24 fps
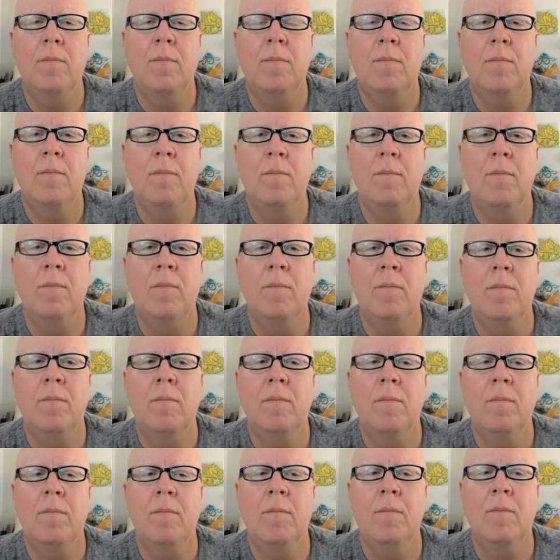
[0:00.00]

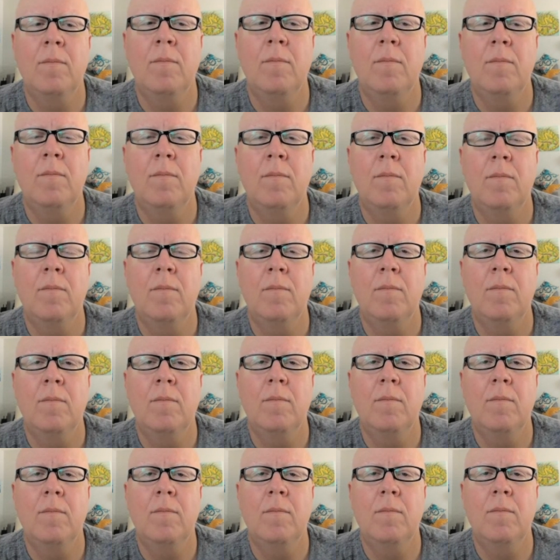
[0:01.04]

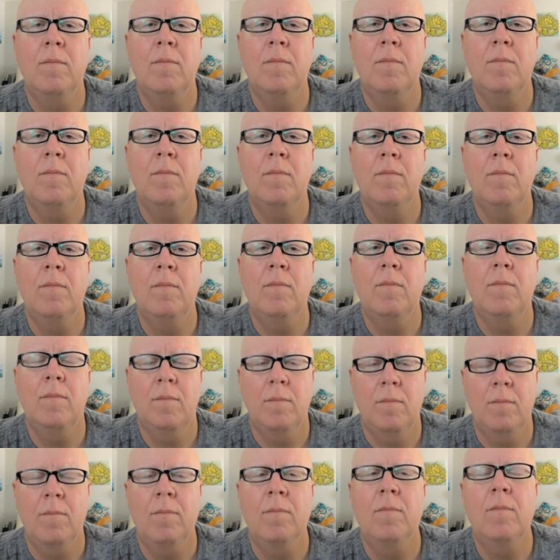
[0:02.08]

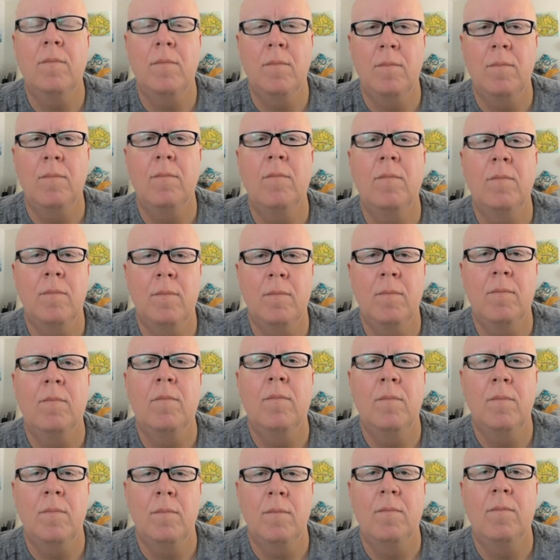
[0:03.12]

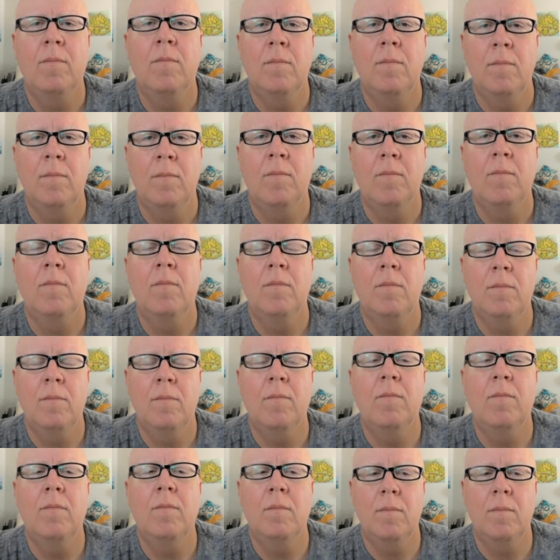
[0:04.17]

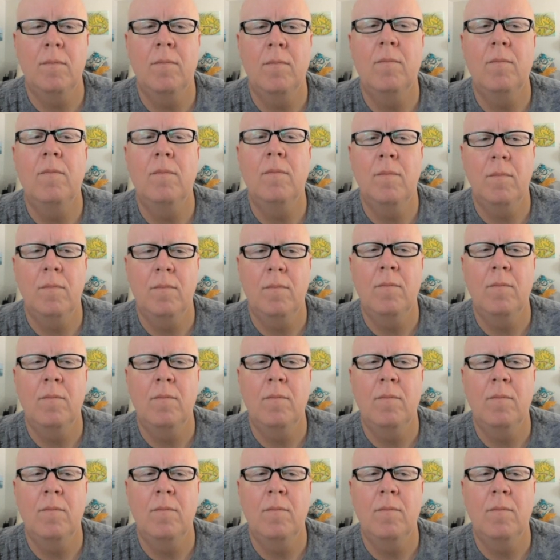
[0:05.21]
No words are spoken by the person on screen.